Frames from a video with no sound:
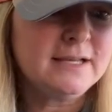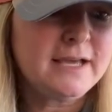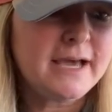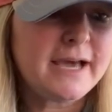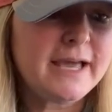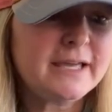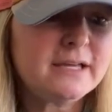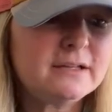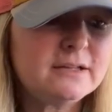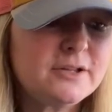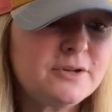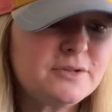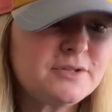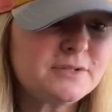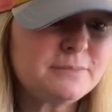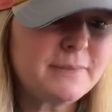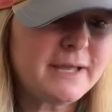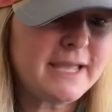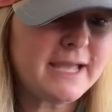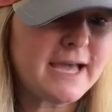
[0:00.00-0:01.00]
I
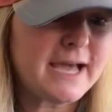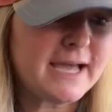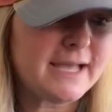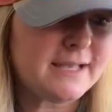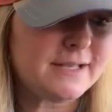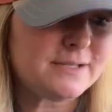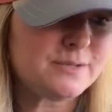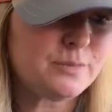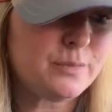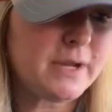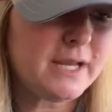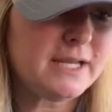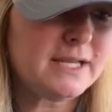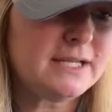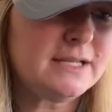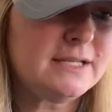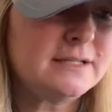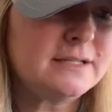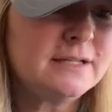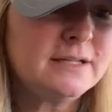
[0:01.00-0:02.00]
closed my eyes,
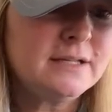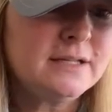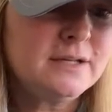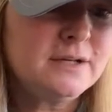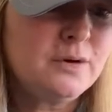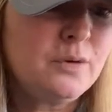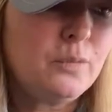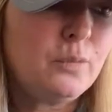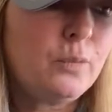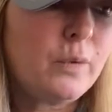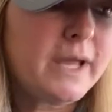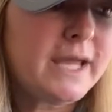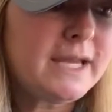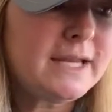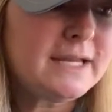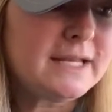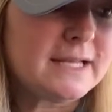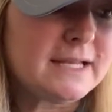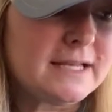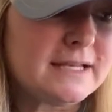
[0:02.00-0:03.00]

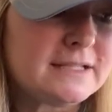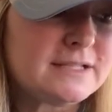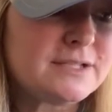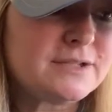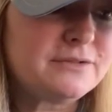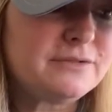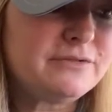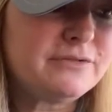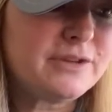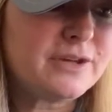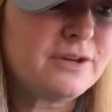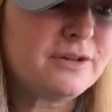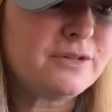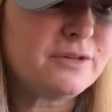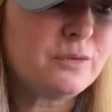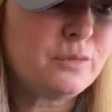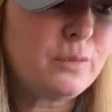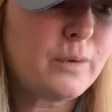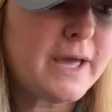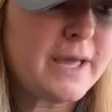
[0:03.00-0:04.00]
waiting to feel
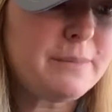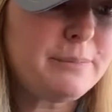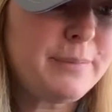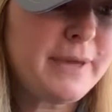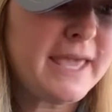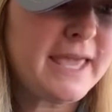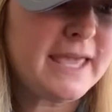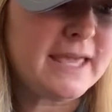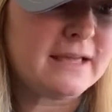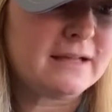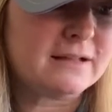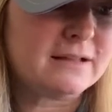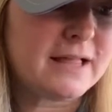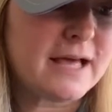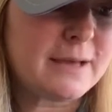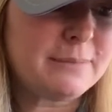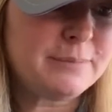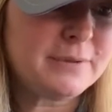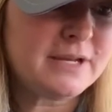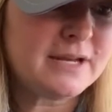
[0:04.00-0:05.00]
the wet paint
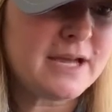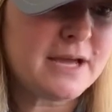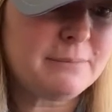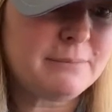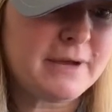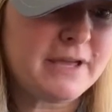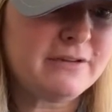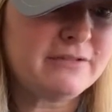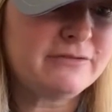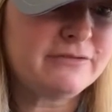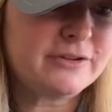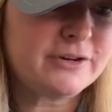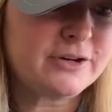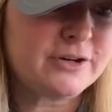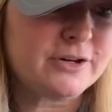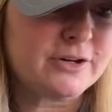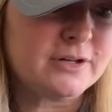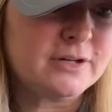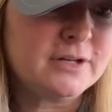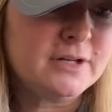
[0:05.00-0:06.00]
glopping on my
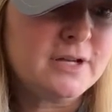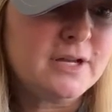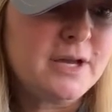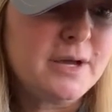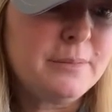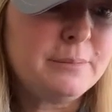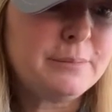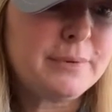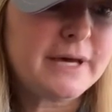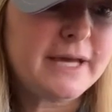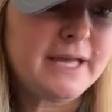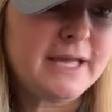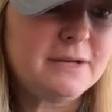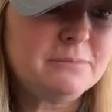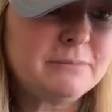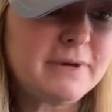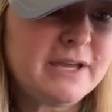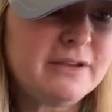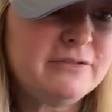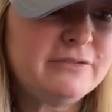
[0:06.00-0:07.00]
fur. But
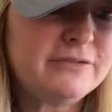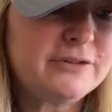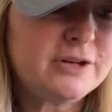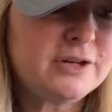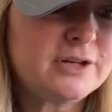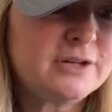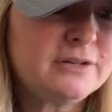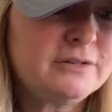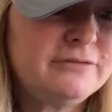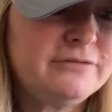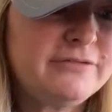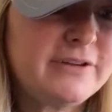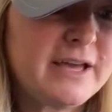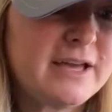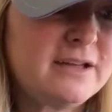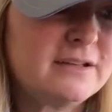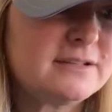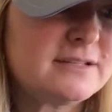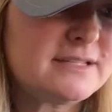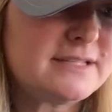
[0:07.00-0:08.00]
my fur
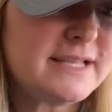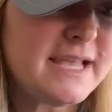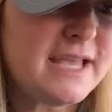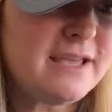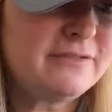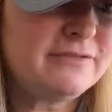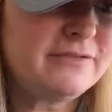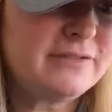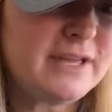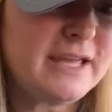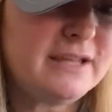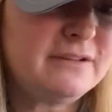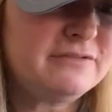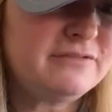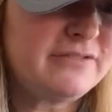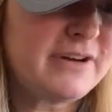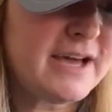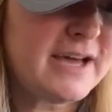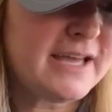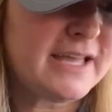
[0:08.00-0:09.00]
felt safe and
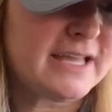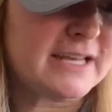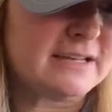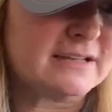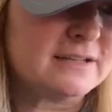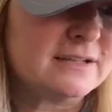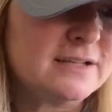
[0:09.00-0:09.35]
fine.